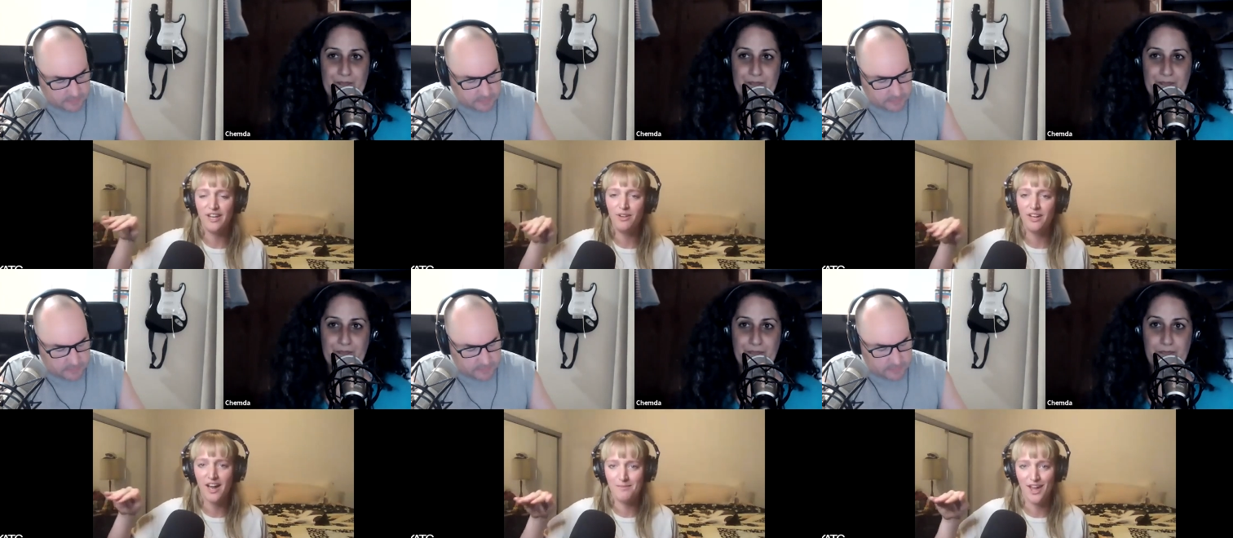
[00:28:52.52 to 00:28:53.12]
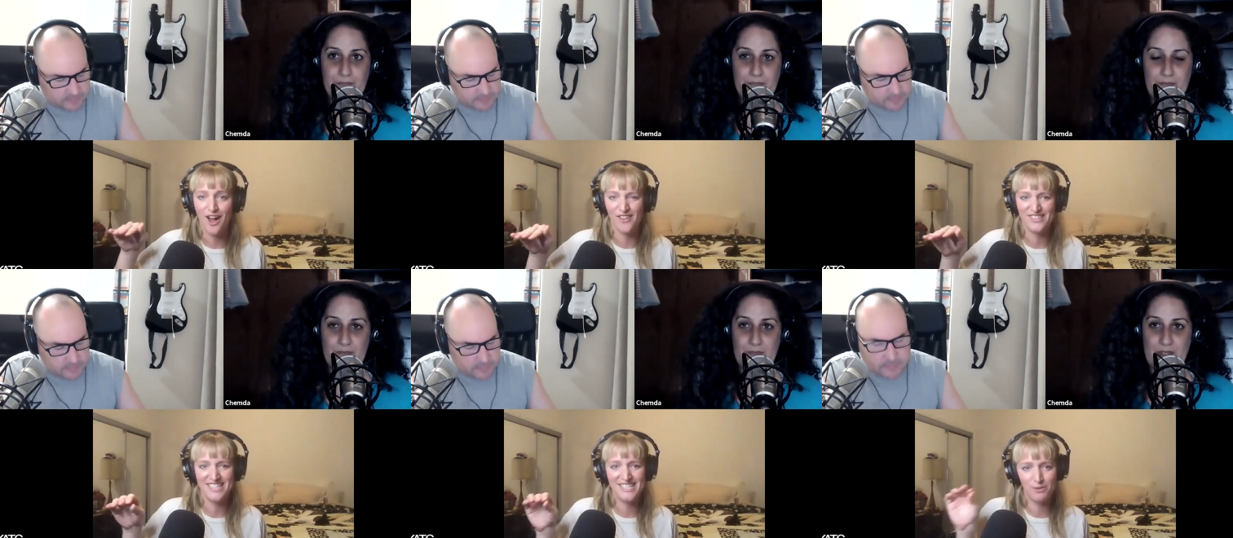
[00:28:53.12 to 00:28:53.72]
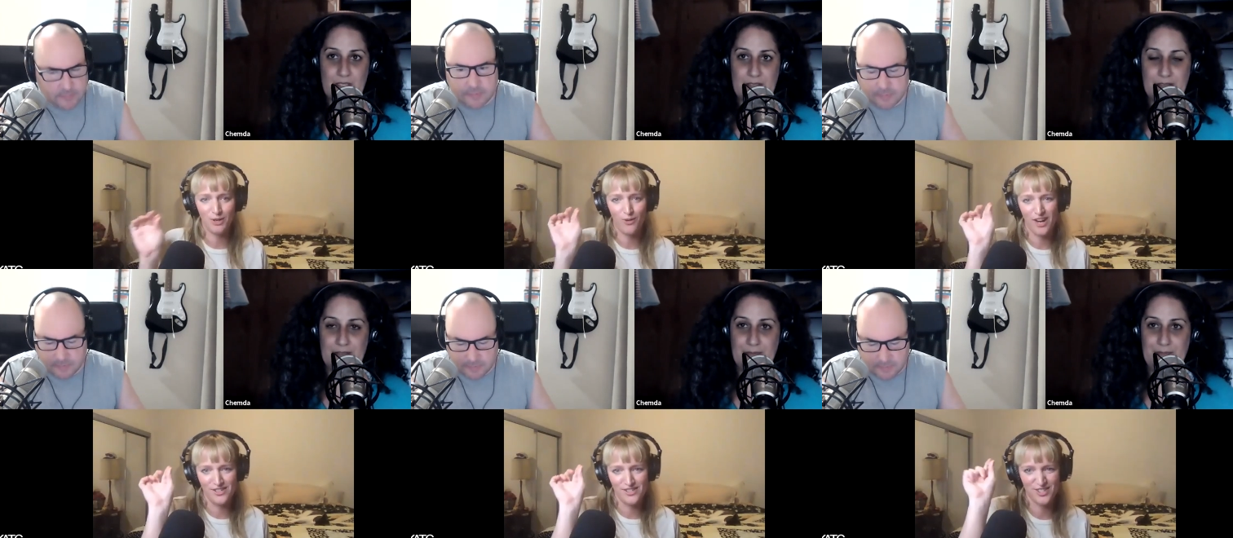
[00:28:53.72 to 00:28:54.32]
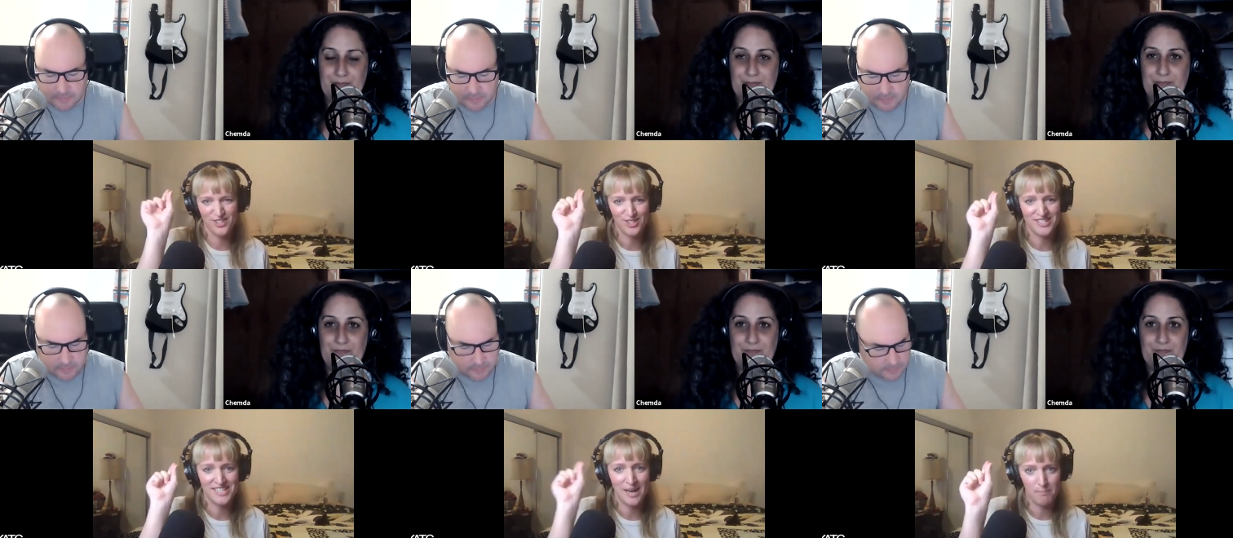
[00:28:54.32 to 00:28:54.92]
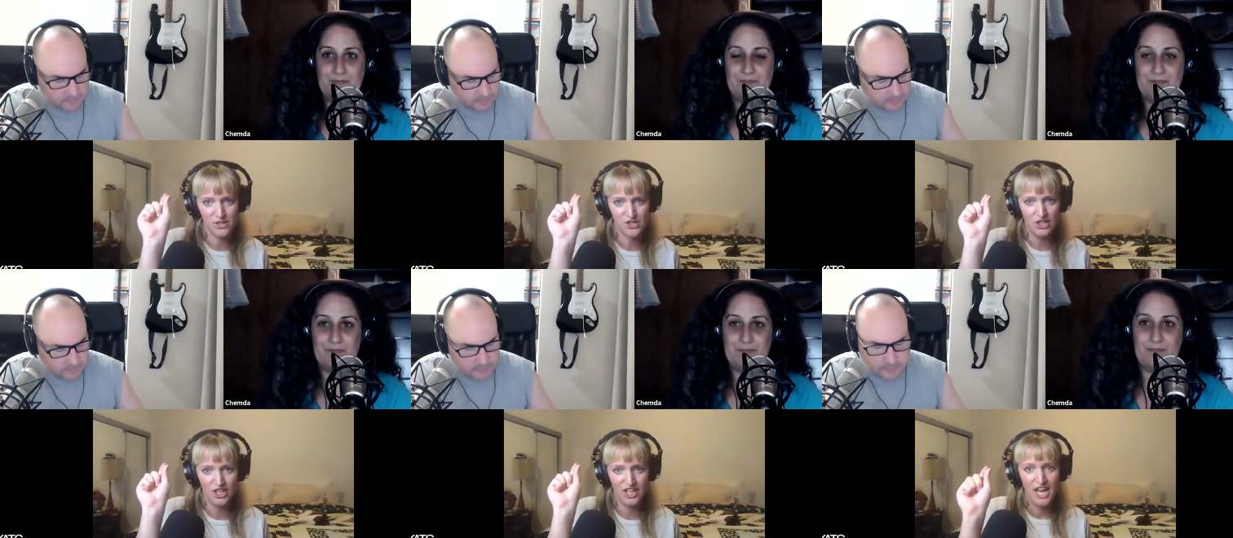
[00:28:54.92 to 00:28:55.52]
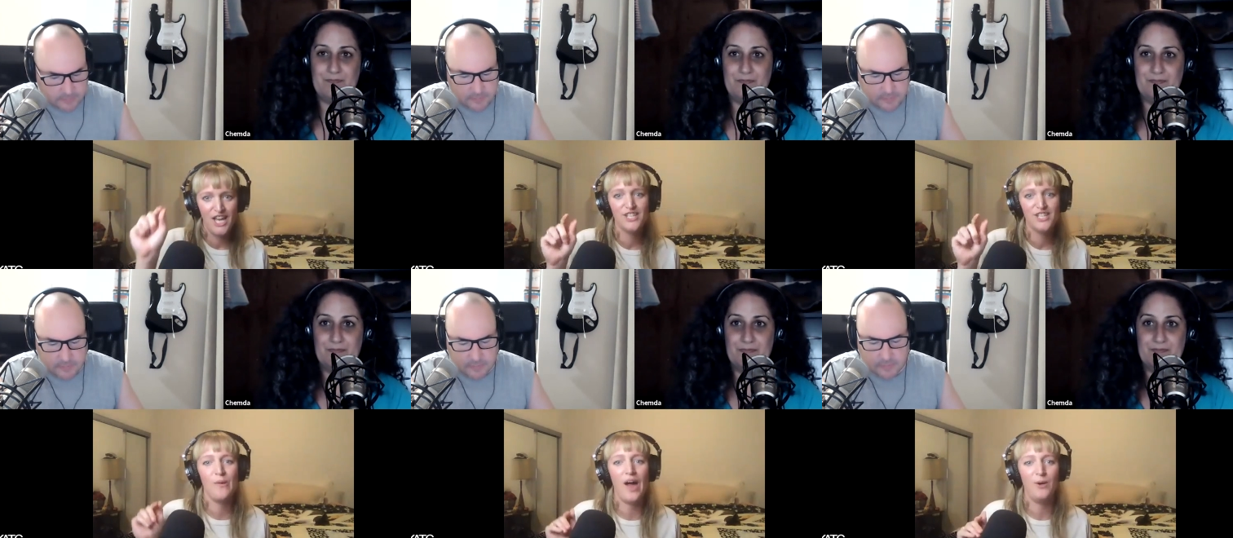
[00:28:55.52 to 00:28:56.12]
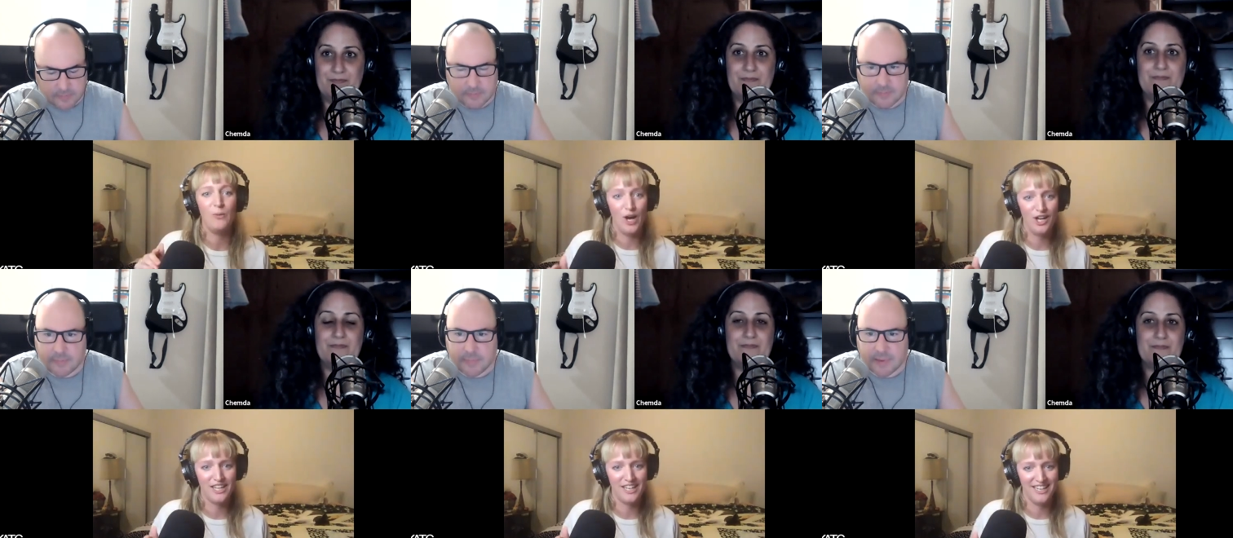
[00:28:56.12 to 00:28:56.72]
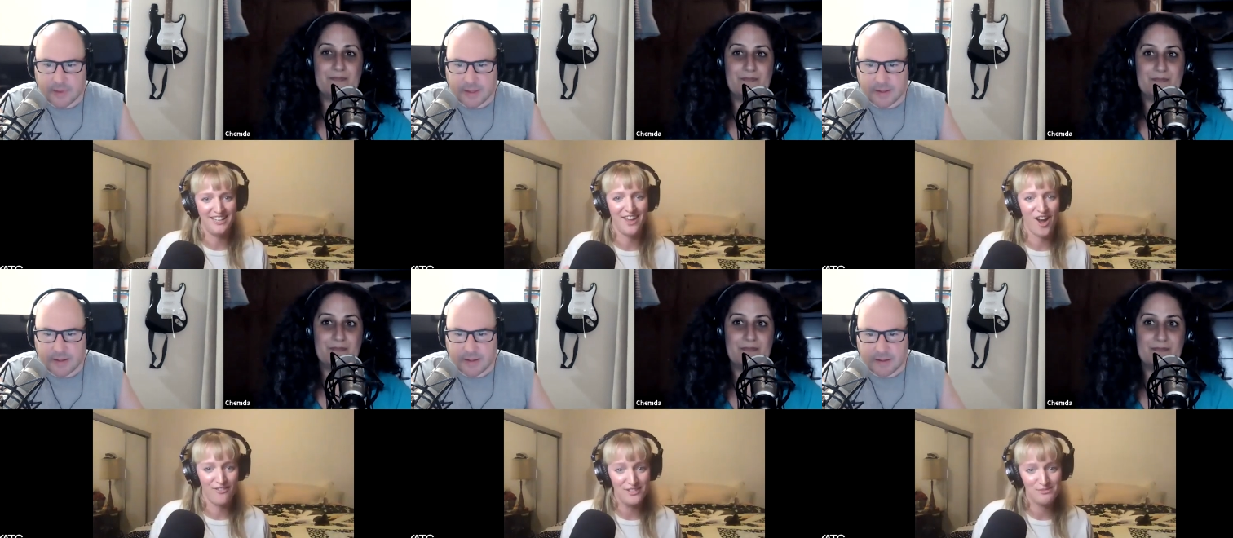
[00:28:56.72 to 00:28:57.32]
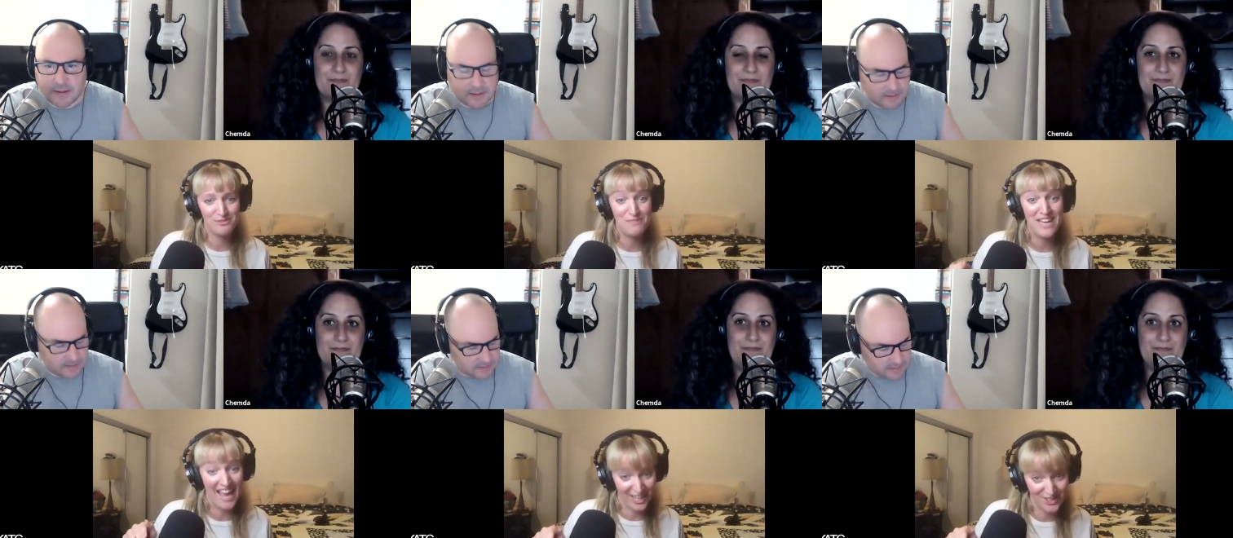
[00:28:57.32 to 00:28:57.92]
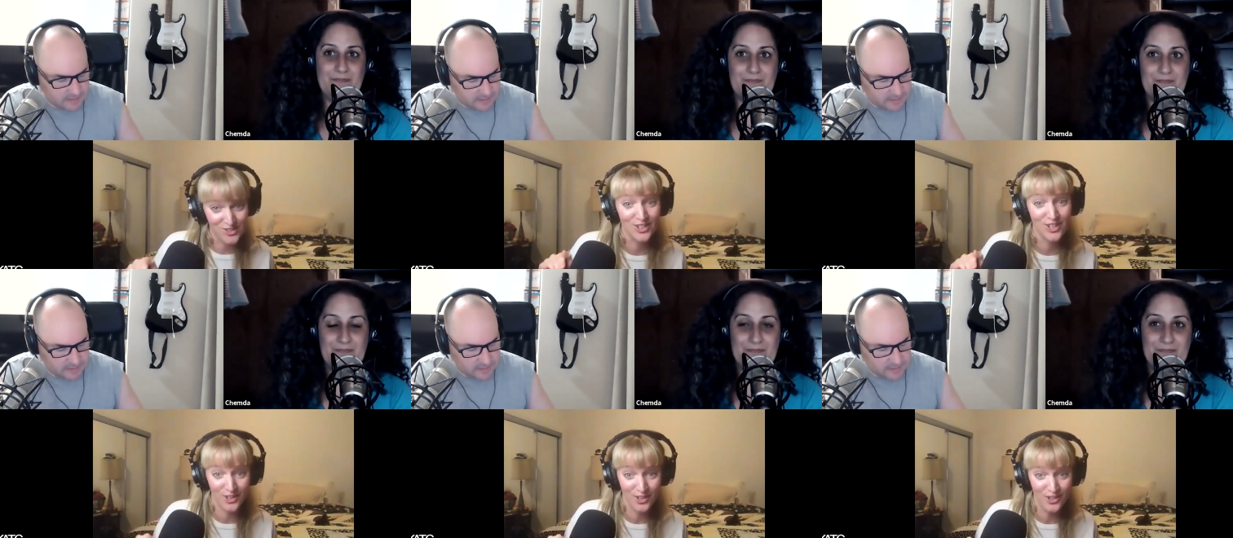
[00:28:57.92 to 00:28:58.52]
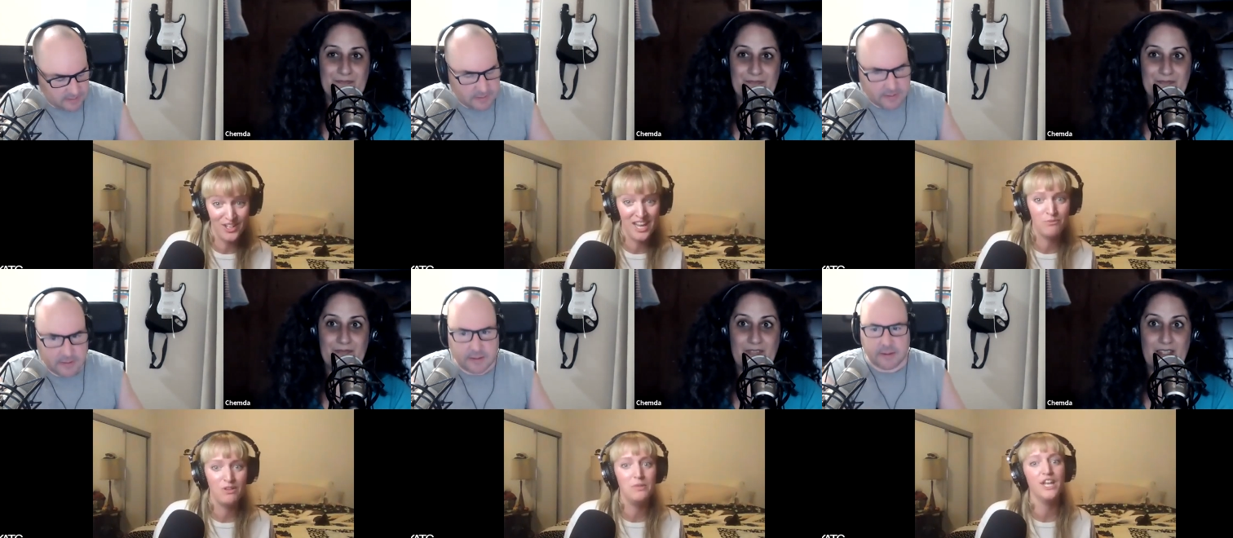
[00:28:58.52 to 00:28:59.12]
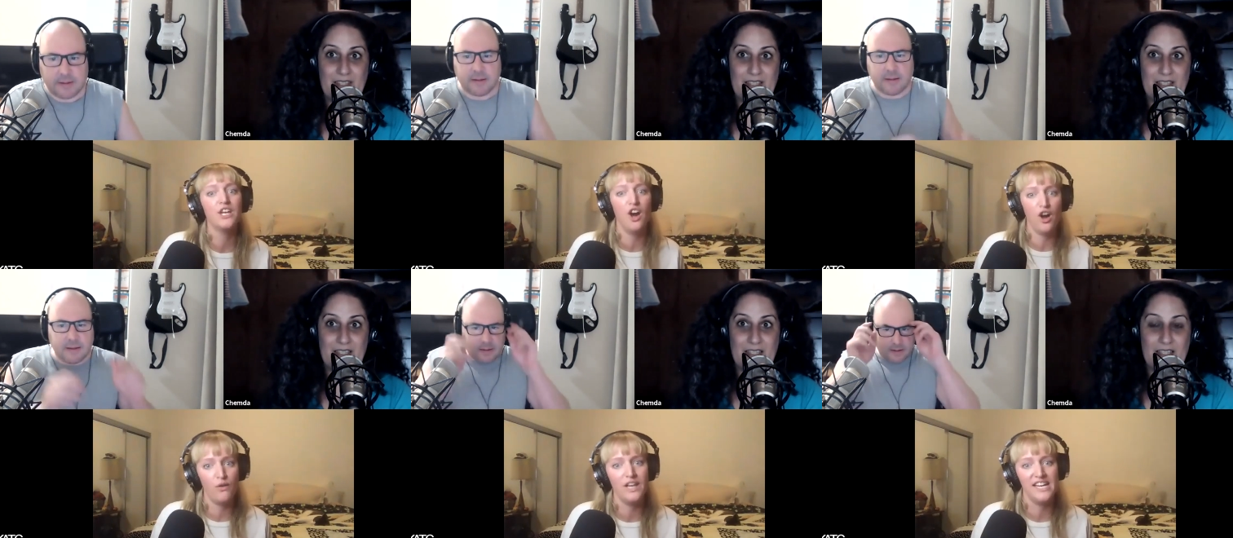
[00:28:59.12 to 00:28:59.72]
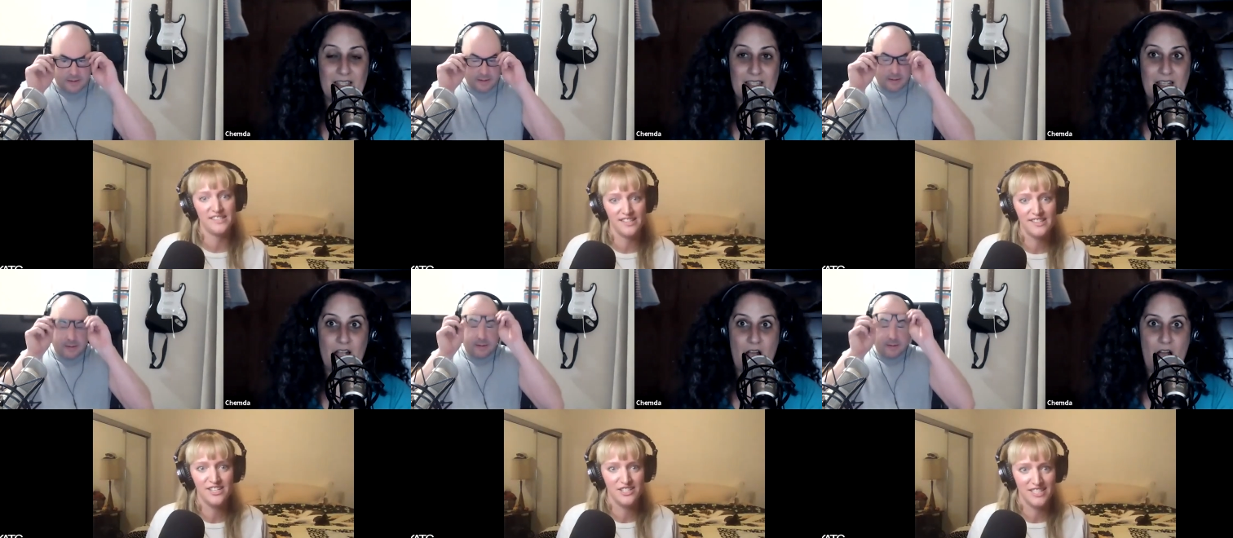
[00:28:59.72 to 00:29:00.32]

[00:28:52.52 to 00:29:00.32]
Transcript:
Speaker 1: he would come the offices, he requires a certain temperature. So I'd walk in and the office would be extra cold, and we'd be like, "Oh, Les is here